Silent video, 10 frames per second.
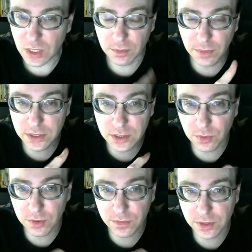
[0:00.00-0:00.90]
by
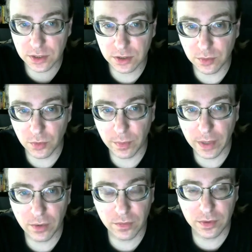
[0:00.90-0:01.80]
someone physically more
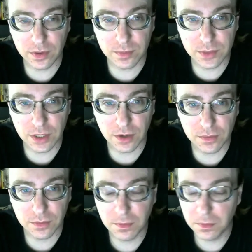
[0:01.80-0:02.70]
powerful than himself.